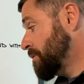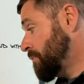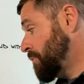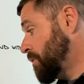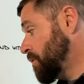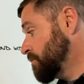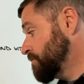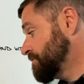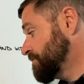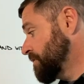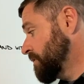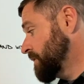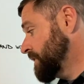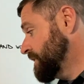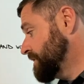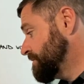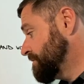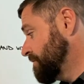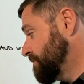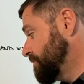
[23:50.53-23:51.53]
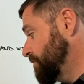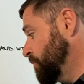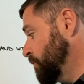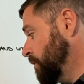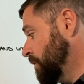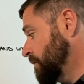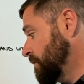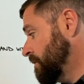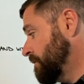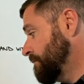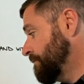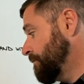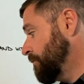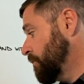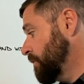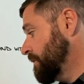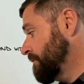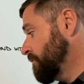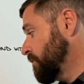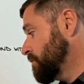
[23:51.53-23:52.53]
pole circuits or
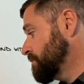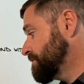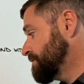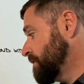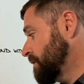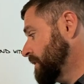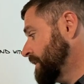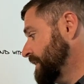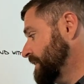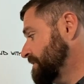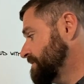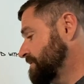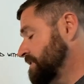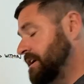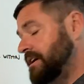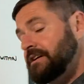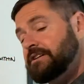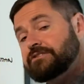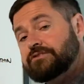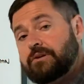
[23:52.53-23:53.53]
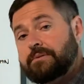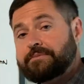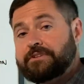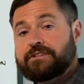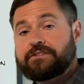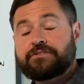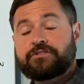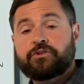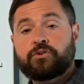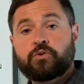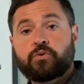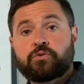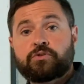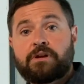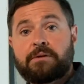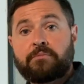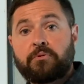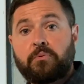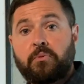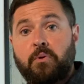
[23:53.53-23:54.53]
240 volt circuits. So up to 2
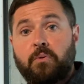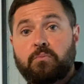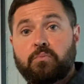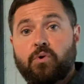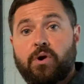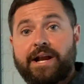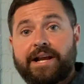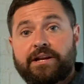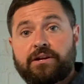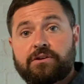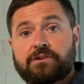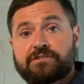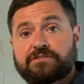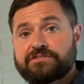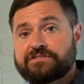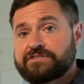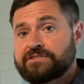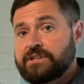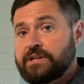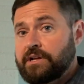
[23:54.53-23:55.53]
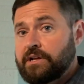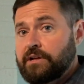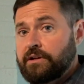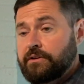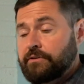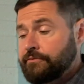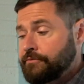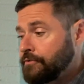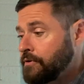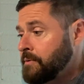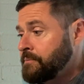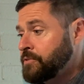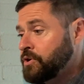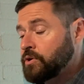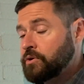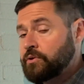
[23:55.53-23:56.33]
double pole breakers from your